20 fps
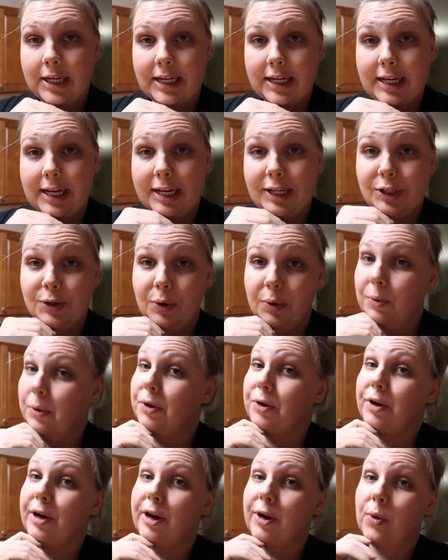In case you're
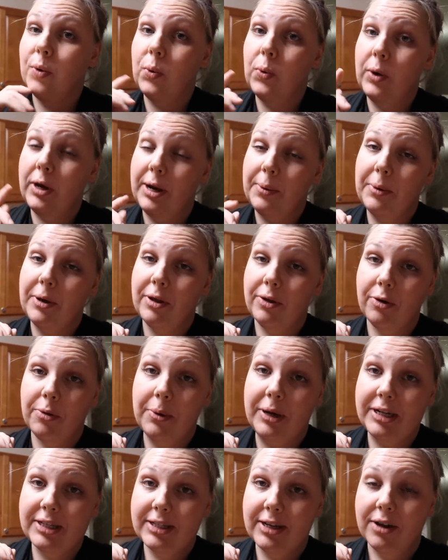wondering what I'm going to
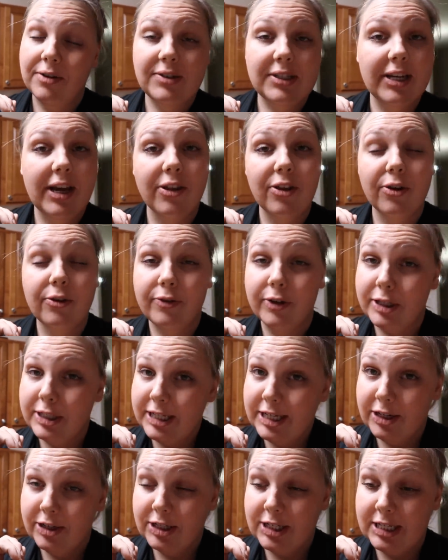throw myself together for
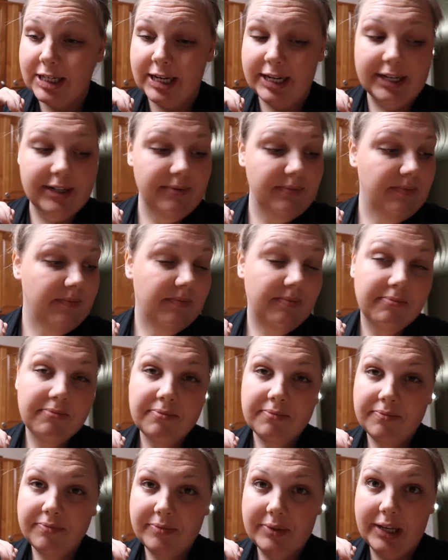dinner tonight,
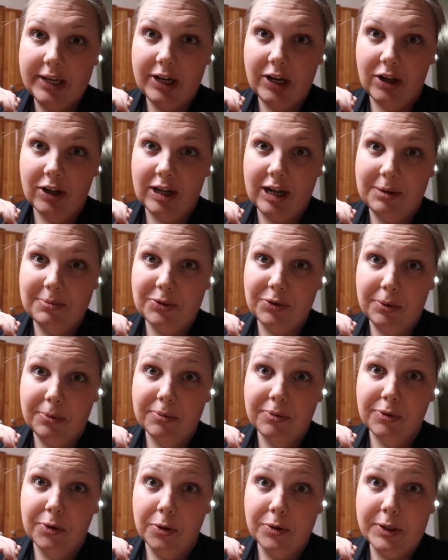it all comes
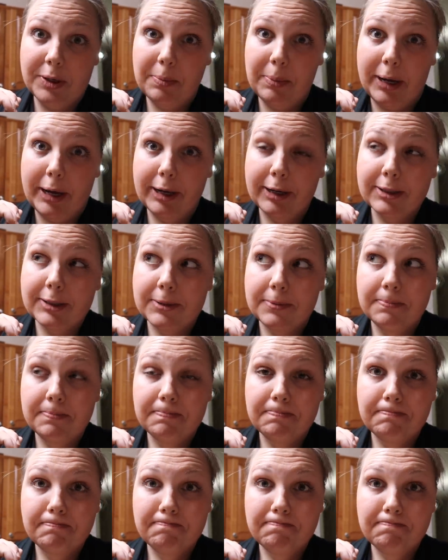from frozen bags.